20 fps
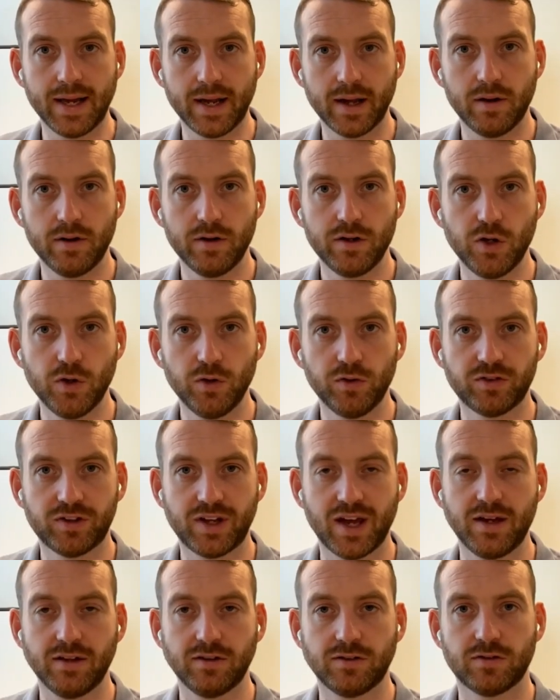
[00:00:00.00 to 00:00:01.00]
clear
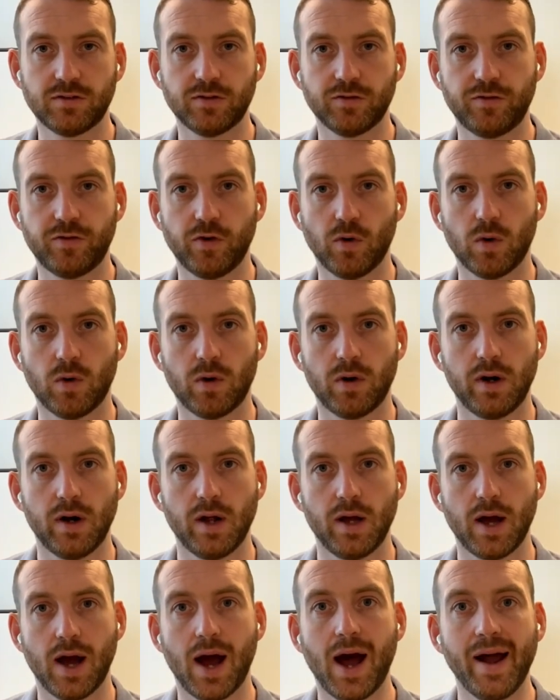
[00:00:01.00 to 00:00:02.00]
use case
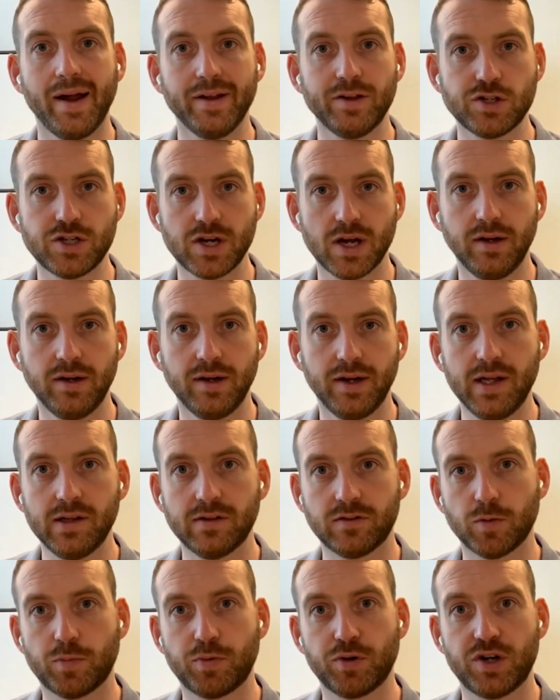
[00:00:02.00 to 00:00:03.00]
for hydrogen
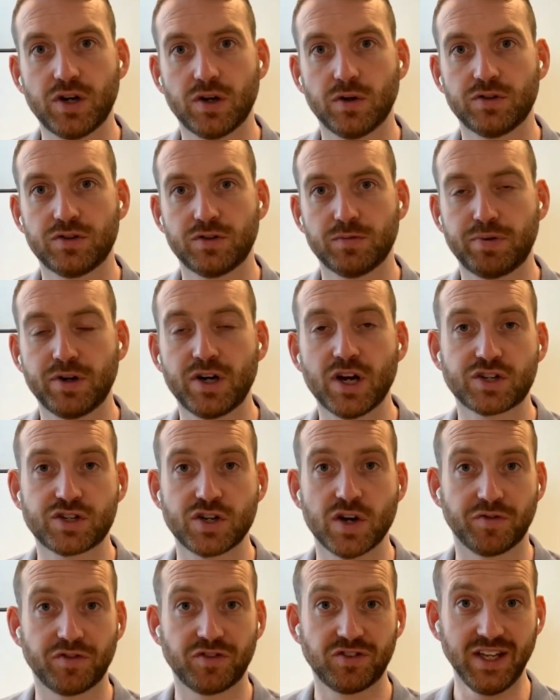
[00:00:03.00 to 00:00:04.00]
is the
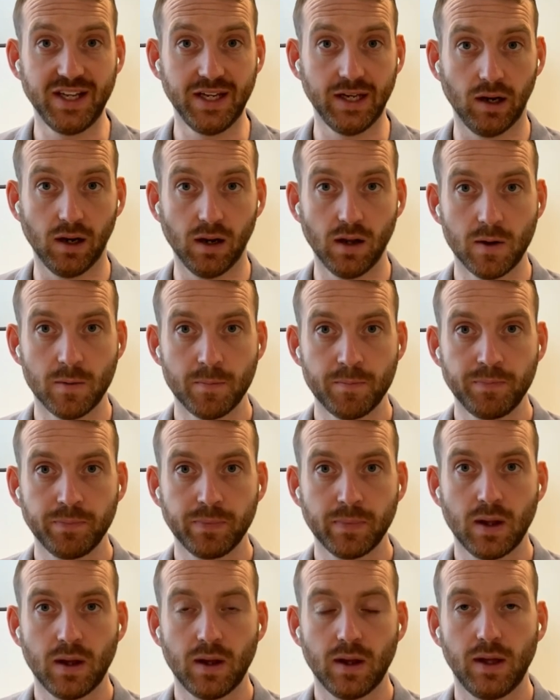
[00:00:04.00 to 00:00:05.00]
production of steel.
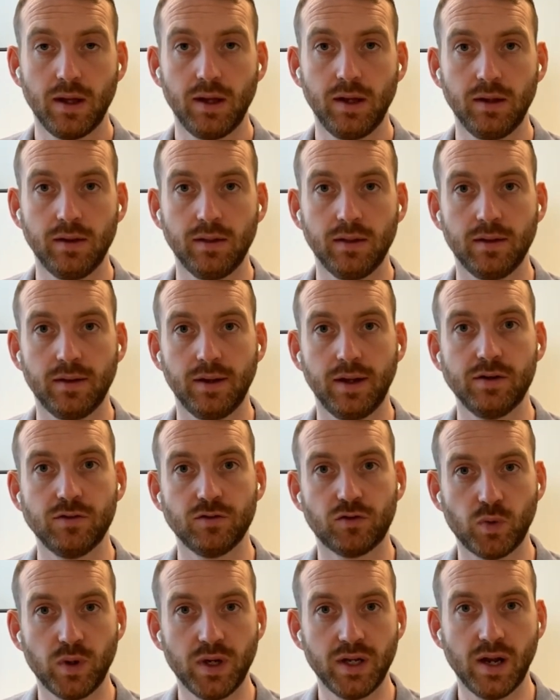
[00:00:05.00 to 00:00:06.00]
In
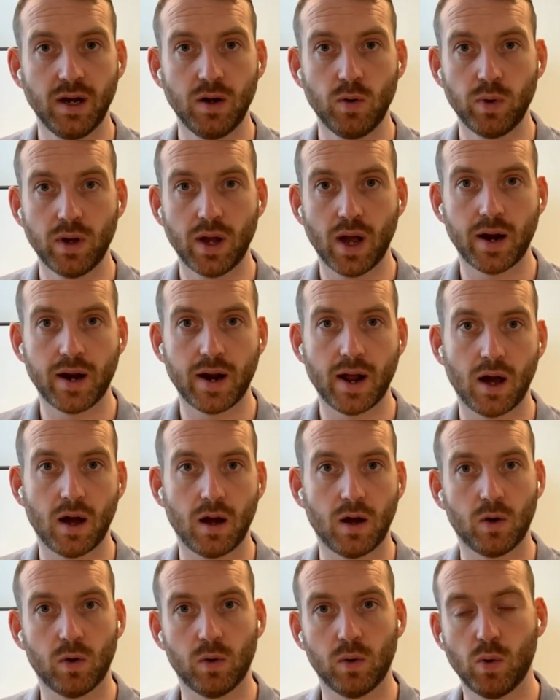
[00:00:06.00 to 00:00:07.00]
Sweden, we are
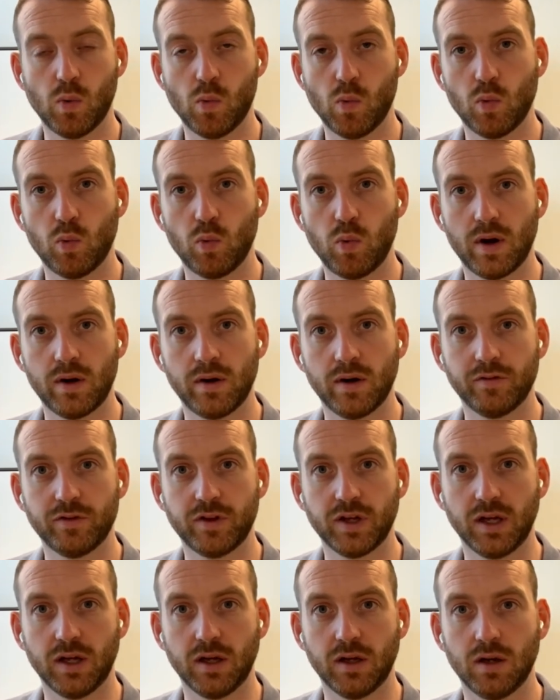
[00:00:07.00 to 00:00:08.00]
now one of
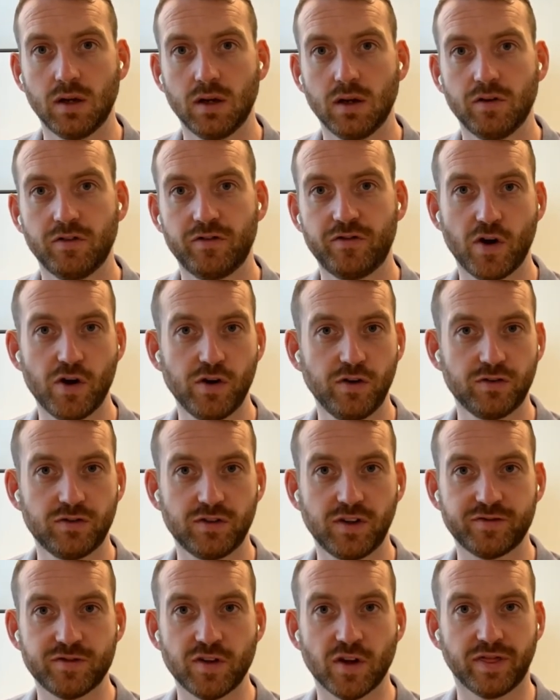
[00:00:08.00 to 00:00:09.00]
the first,
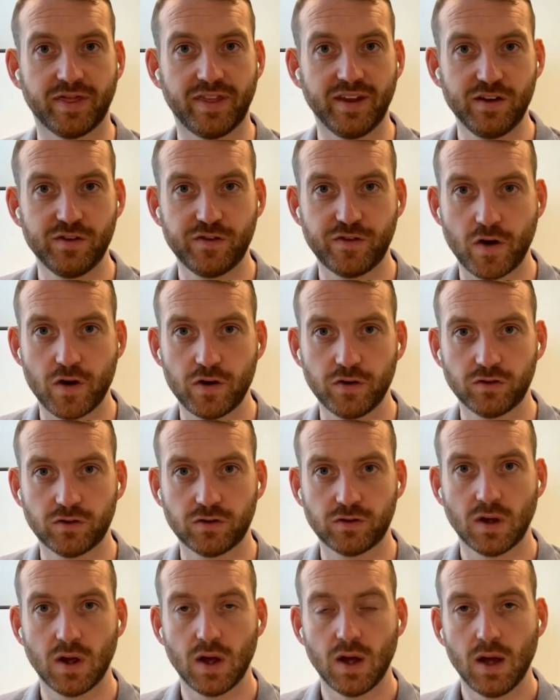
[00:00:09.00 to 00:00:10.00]
if not the
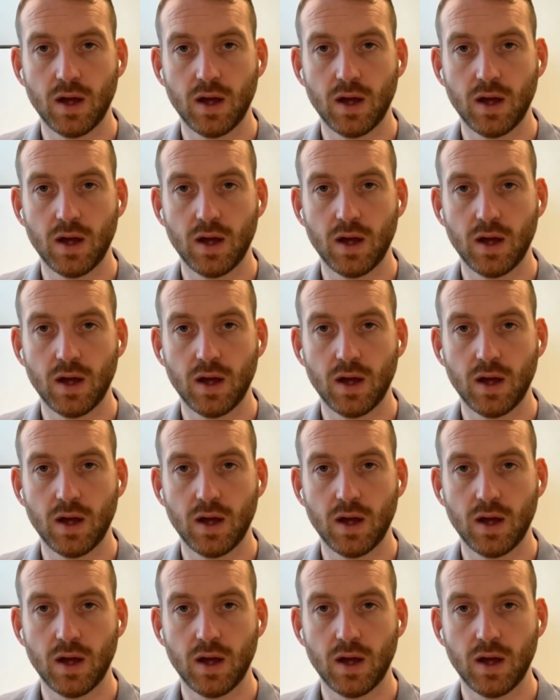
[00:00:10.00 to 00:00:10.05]
first,